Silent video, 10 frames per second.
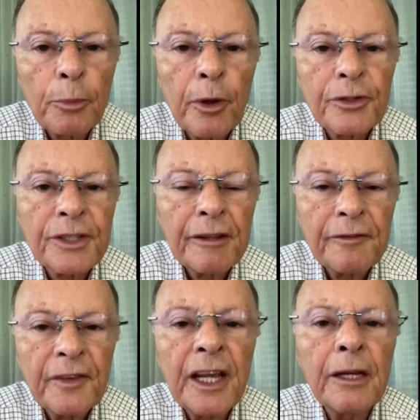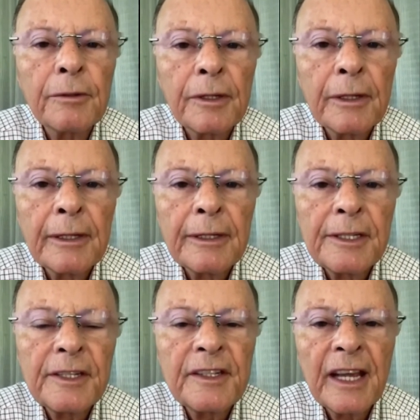said, he would do.
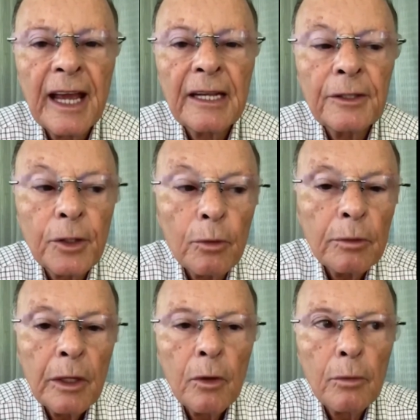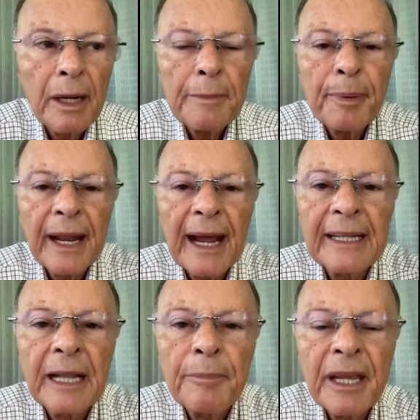And since she
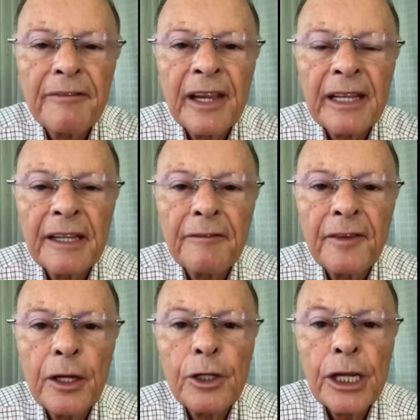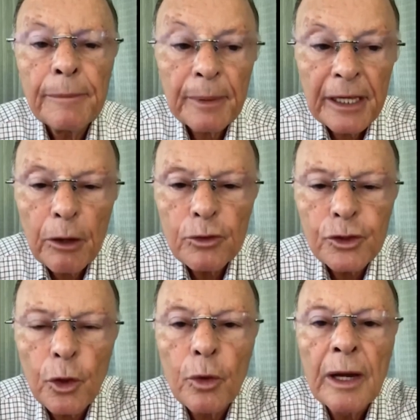could not bear
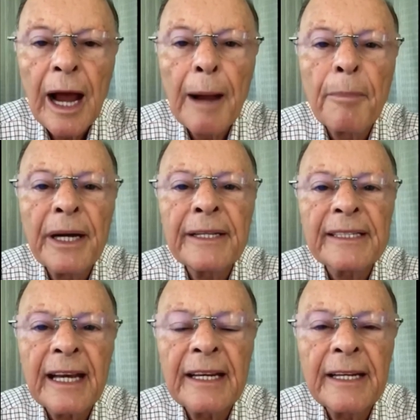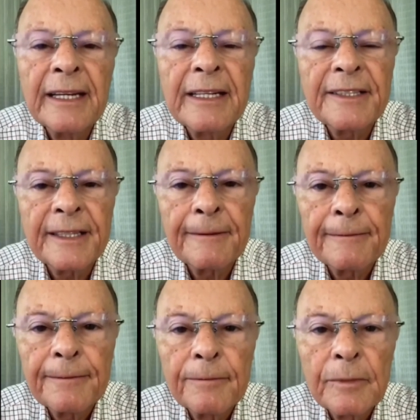children, so then
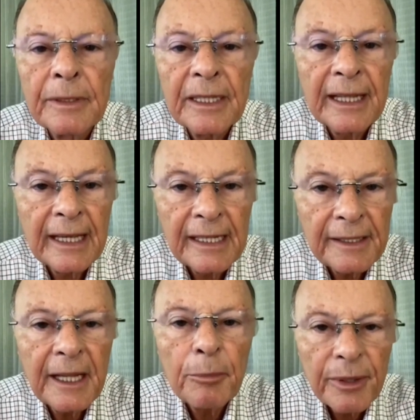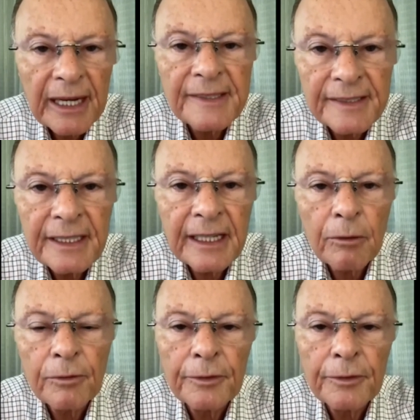she could use the servant.